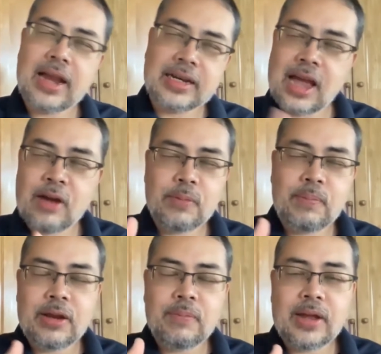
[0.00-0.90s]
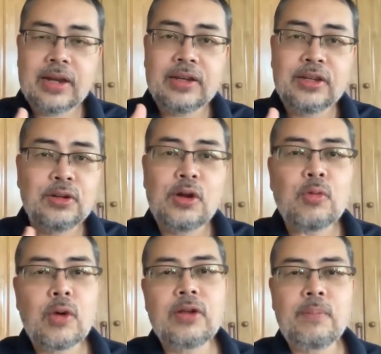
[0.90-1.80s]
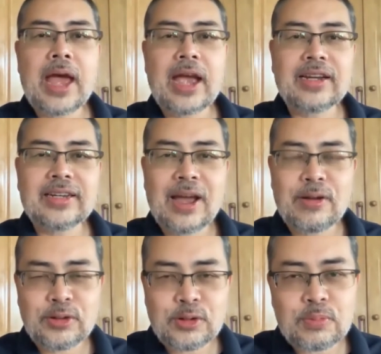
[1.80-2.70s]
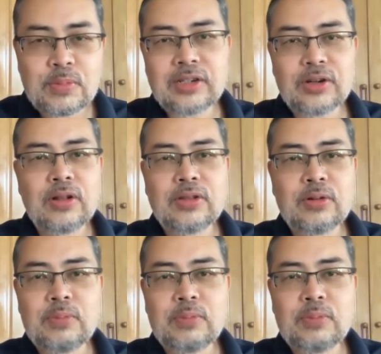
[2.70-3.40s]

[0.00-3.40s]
down a bit, but you don't want to back down too much also,